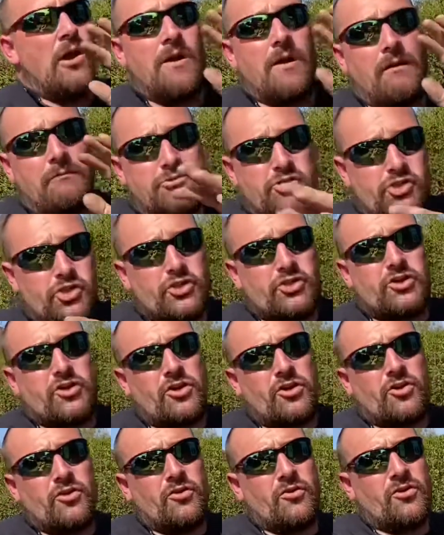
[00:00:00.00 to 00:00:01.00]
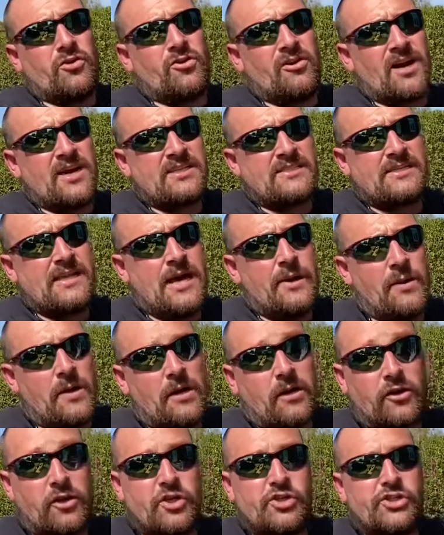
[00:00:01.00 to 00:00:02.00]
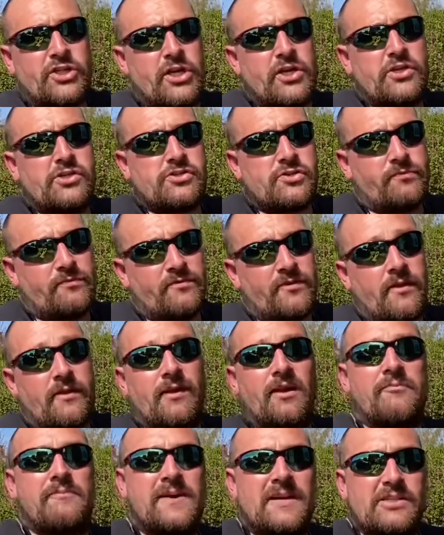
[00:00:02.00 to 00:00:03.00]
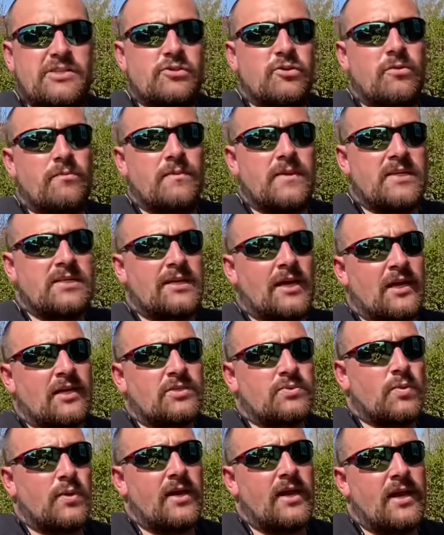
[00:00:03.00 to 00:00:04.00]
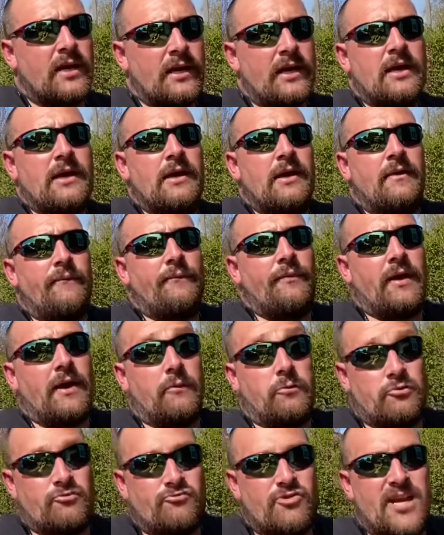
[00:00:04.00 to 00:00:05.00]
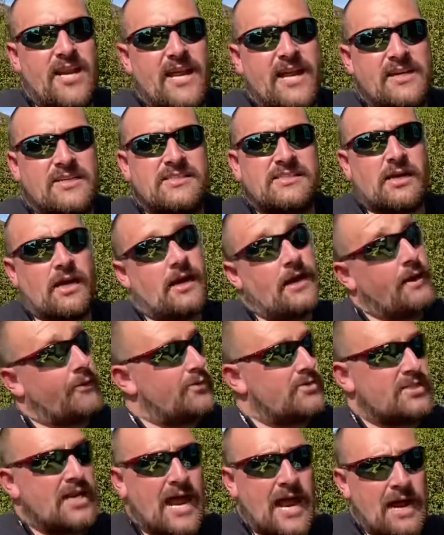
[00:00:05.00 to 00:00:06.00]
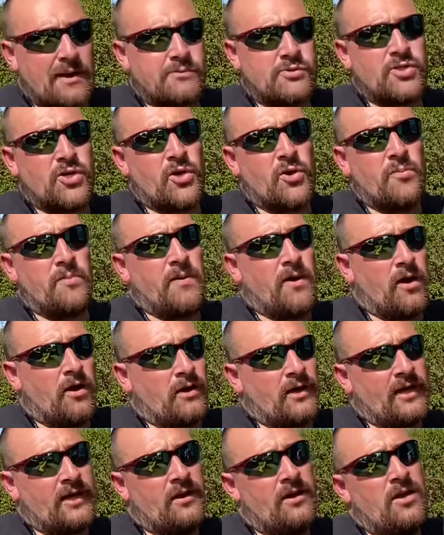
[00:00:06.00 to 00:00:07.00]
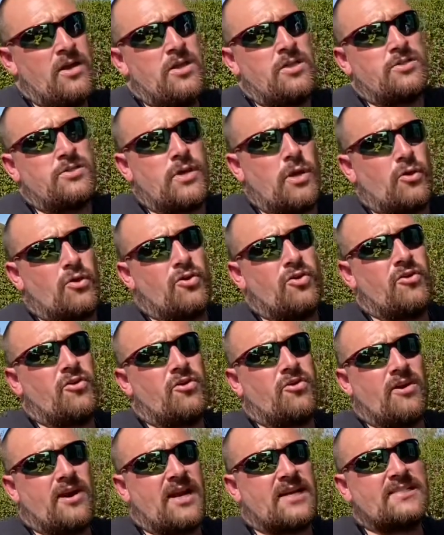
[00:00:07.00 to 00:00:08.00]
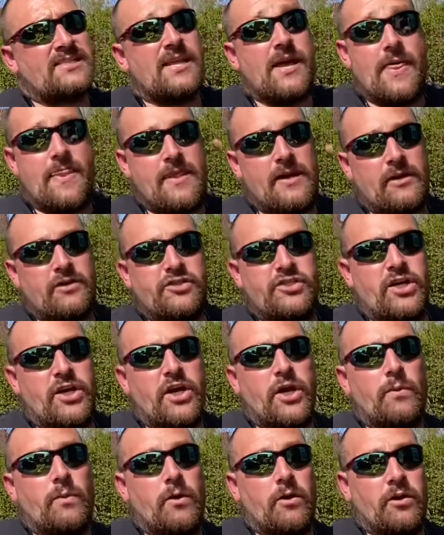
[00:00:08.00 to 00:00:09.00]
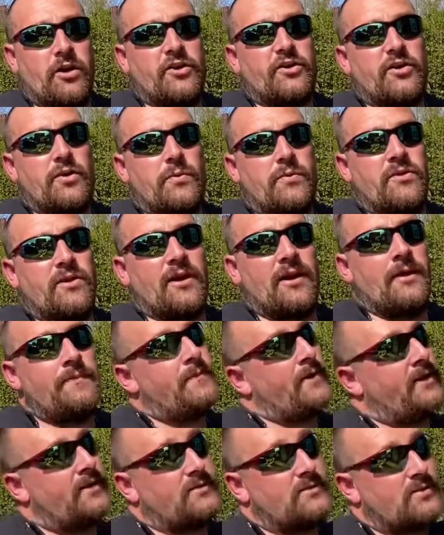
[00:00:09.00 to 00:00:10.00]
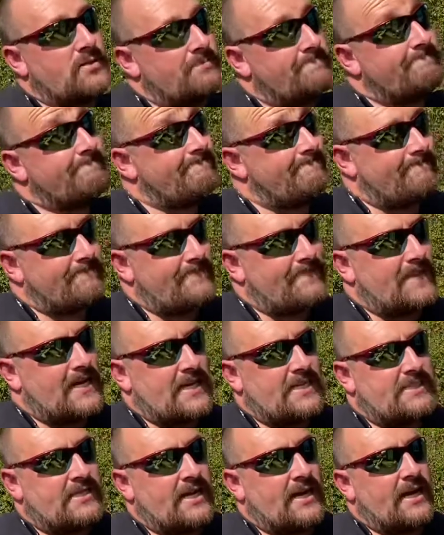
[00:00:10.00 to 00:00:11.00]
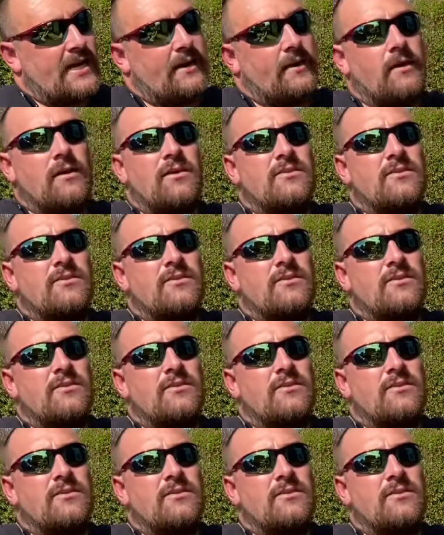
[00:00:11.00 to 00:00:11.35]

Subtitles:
I'm just going to cut the grass now and I'm going to show you something I picked up this last week that was really exciting. It was an absolute bargain. So I'll cut the grass and then I'll show you what I'm going to do with the clippings. There's your hint.